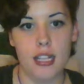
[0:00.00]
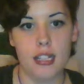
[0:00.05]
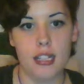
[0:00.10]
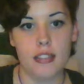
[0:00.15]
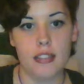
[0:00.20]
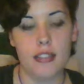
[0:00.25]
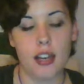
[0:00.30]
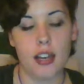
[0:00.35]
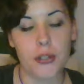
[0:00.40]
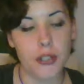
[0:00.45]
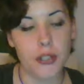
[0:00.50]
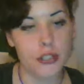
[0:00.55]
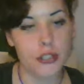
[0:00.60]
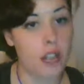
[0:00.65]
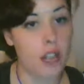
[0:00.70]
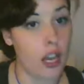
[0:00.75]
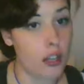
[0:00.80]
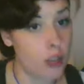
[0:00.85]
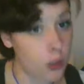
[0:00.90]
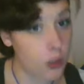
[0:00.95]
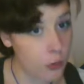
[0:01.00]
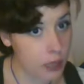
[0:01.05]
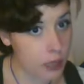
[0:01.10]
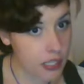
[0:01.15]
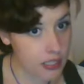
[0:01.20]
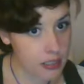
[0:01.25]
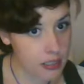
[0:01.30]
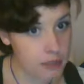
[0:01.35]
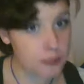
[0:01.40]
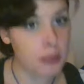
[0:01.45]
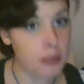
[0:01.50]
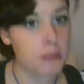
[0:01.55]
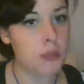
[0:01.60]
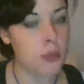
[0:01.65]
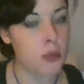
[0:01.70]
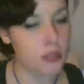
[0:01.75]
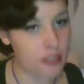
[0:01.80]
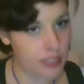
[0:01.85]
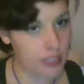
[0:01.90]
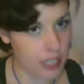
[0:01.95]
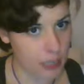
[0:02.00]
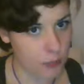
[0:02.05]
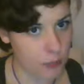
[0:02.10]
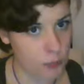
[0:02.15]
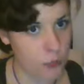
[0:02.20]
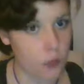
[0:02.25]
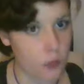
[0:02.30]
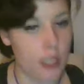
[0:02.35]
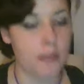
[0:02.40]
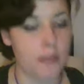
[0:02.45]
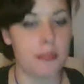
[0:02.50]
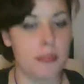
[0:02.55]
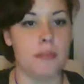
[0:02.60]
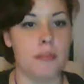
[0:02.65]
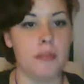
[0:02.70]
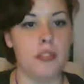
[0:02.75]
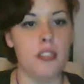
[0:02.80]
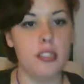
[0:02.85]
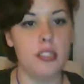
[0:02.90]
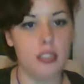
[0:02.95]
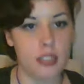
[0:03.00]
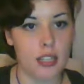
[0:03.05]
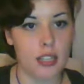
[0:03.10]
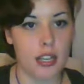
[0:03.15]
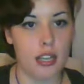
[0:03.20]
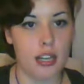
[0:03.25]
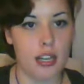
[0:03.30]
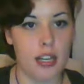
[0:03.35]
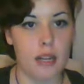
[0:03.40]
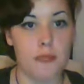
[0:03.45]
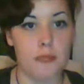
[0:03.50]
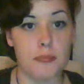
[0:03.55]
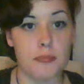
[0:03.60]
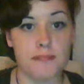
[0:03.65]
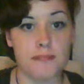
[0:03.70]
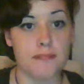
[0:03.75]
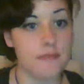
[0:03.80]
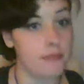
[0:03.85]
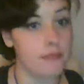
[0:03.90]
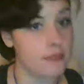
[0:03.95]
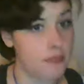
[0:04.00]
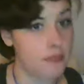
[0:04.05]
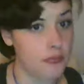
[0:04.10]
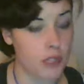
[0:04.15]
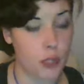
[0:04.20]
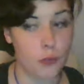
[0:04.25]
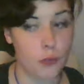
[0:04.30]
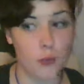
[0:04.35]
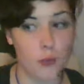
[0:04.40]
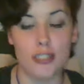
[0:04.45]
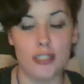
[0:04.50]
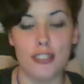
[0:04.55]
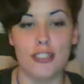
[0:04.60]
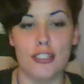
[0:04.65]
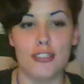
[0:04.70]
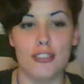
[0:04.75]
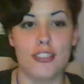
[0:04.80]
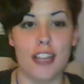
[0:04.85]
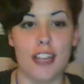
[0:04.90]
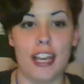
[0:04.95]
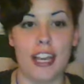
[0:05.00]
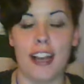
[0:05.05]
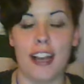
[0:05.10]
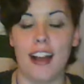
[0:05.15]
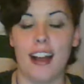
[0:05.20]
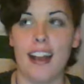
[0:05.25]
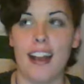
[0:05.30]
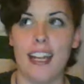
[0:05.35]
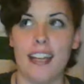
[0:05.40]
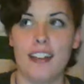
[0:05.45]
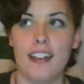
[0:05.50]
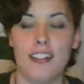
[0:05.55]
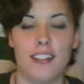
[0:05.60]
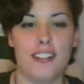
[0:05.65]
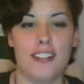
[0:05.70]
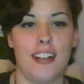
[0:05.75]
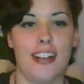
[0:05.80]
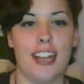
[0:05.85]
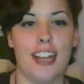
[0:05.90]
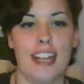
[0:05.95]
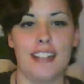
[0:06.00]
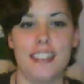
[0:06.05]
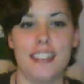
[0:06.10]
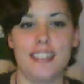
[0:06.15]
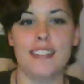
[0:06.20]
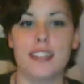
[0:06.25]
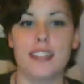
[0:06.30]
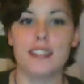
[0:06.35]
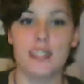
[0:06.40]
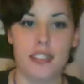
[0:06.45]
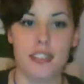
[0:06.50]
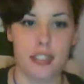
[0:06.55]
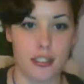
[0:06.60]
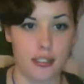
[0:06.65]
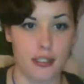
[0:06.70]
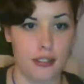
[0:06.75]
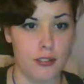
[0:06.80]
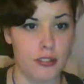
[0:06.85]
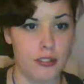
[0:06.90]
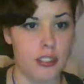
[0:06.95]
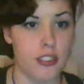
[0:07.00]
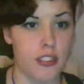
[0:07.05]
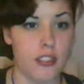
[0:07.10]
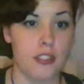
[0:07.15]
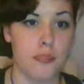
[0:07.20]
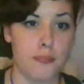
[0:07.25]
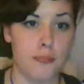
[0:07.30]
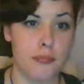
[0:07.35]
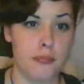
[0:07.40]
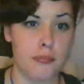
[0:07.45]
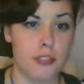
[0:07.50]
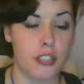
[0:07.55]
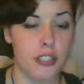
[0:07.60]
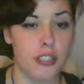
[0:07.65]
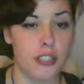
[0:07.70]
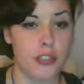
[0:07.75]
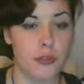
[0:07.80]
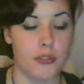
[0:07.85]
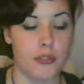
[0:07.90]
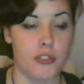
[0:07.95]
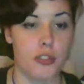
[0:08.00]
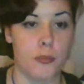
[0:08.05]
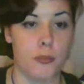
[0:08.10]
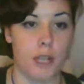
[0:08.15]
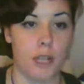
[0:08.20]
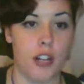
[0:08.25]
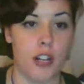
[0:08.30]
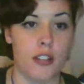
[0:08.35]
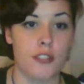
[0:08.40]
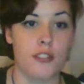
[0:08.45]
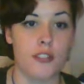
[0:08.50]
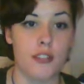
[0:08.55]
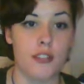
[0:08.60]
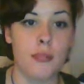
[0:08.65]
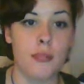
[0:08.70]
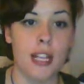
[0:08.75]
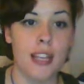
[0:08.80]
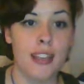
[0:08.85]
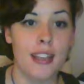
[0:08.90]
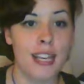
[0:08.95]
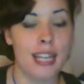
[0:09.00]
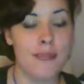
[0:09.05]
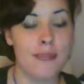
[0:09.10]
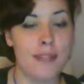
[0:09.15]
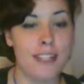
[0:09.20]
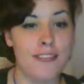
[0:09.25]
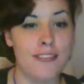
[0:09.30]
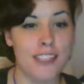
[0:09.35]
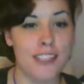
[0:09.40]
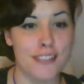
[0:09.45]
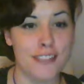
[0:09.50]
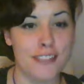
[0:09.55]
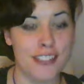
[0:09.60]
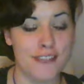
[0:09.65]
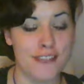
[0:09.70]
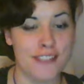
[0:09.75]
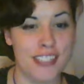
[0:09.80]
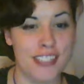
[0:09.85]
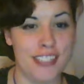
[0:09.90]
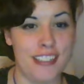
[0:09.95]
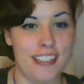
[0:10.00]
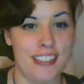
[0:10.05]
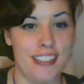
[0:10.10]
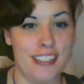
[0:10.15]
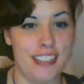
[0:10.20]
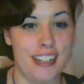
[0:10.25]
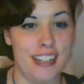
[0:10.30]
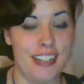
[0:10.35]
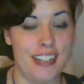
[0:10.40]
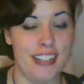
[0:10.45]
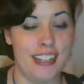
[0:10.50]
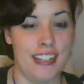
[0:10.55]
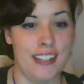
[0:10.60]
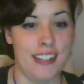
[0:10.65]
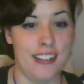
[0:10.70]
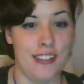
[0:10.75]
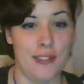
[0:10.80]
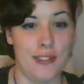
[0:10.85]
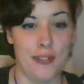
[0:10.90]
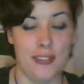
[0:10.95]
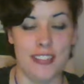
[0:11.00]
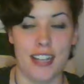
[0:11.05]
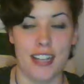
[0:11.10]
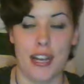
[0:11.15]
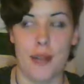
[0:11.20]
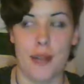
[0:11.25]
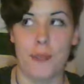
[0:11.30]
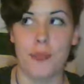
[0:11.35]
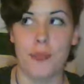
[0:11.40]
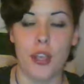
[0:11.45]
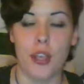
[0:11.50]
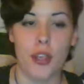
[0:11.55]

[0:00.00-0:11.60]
not always, but most of the time, white people, will say, hi, hey, let's take a look at your culture, turn it into a stupid costume, and make fun of it for the whole time.